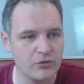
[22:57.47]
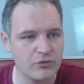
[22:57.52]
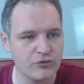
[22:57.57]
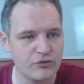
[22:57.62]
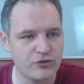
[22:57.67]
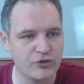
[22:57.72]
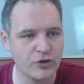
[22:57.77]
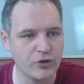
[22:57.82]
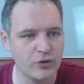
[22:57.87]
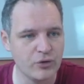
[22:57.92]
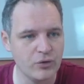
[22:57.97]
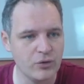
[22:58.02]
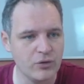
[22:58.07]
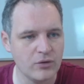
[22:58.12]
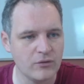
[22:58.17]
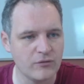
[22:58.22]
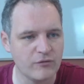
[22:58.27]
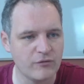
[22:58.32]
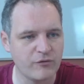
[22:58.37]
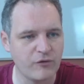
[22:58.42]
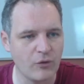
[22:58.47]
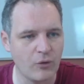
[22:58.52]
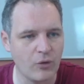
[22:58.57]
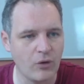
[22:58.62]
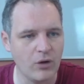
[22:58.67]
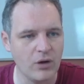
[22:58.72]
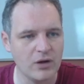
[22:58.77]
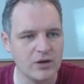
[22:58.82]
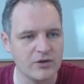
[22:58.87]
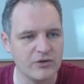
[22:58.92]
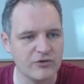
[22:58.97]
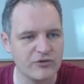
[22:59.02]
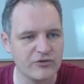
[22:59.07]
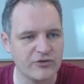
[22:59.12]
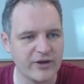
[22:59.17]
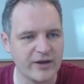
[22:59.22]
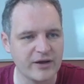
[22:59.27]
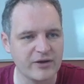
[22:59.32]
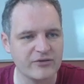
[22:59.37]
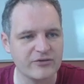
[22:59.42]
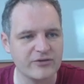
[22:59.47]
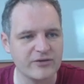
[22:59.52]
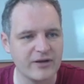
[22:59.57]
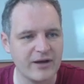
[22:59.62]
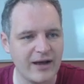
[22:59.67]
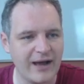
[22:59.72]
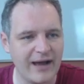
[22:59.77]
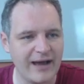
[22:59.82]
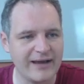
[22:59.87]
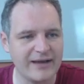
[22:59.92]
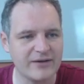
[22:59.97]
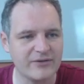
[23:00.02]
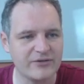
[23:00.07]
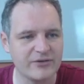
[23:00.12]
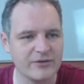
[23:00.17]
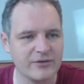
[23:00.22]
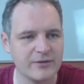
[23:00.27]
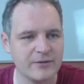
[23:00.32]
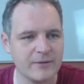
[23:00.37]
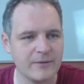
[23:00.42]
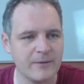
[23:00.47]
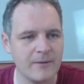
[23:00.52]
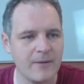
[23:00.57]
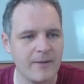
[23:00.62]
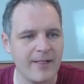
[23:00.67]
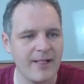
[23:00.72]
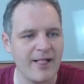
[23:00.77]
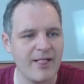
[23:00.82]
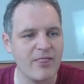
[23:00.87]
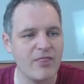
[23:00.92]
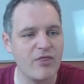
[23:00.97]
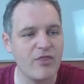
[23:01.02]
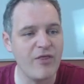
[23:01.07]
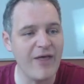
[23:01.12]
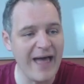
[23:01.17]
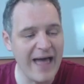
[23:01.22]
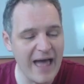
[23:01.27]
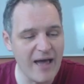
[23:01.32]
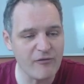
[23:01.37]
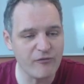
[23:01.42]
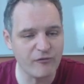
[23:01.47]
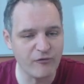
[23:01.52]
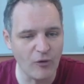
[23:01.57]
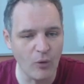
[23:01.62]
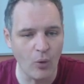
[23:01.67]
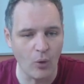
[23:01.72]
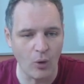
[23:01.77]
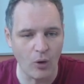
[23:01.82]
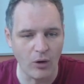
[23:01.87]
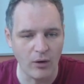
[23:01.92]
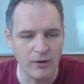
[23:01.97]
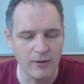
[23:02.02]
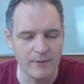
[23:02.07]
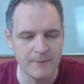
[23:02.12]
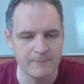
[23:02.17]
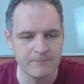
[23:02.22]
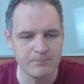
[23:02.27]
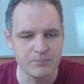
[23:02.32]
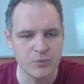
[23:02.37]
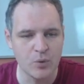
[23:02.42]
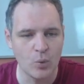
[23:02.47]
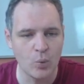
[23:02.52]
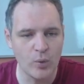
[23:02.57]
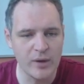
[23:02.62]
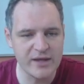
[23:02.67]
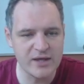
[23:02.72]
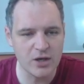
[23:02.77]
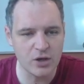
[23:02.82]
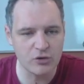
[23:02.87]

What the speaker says: 2, 4, 6, 8. Therefore, we can